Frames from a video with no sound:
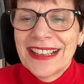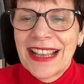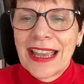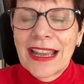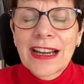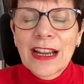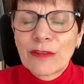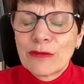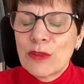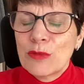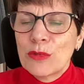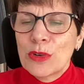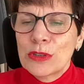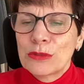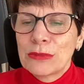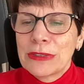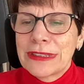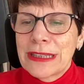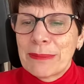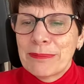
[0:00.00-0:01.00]
i have a word
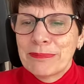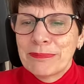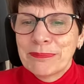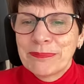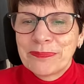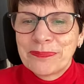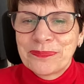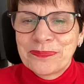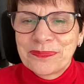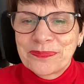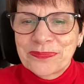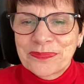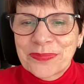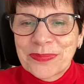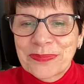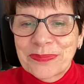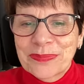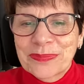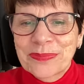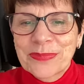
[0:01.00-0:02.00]
with them.
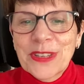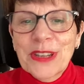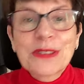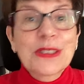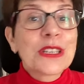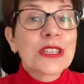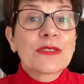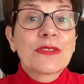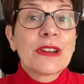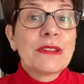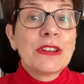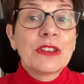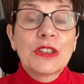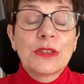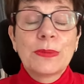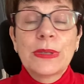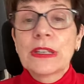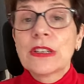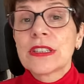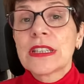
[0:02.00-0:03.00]
No, that's very good
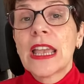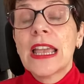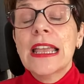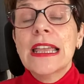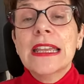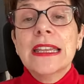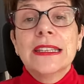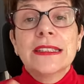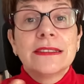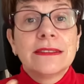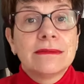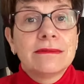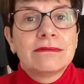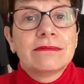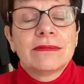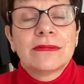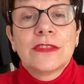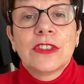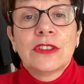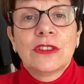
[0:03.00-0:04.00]
because
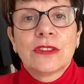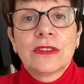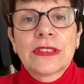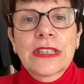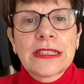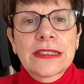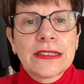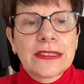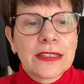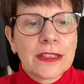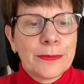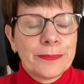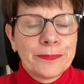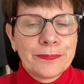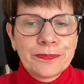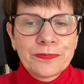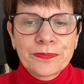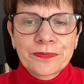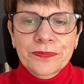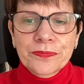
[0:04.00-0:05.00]
you know that
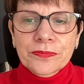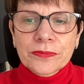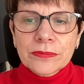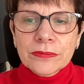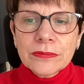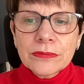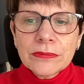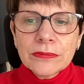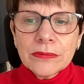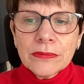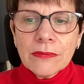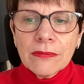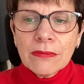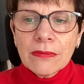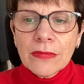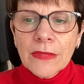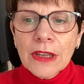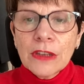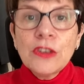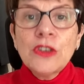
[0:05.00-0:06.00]
um,
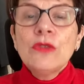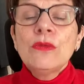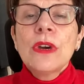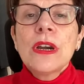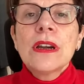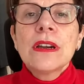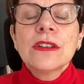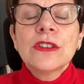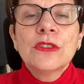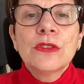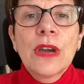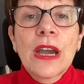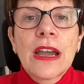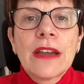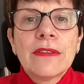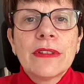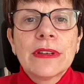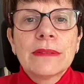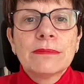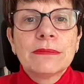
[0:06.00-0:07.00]
you are you
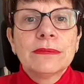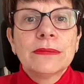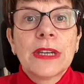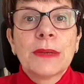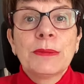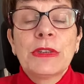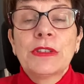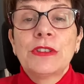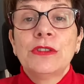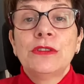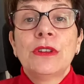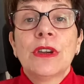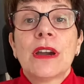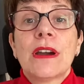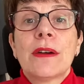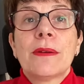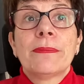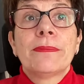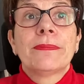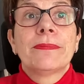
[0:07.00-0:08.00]
have um, i mean you
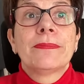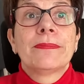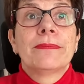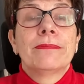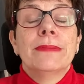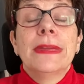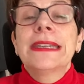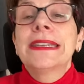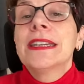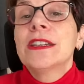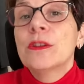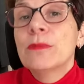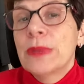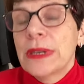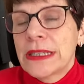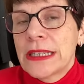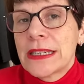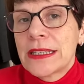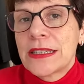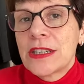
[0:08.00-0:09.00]
are making a big
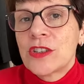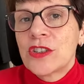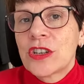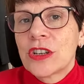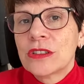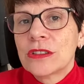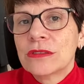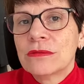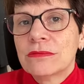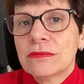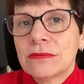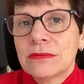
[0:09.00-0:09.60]
decision